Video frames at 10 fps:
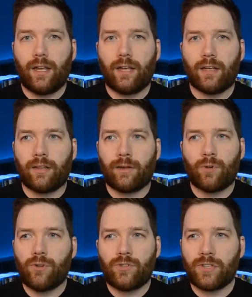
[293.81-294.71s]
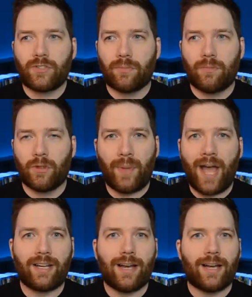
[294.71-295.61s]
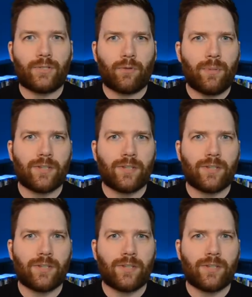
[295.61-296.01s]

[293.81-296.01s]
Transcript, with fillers: Uh, they weren't just the bad guys with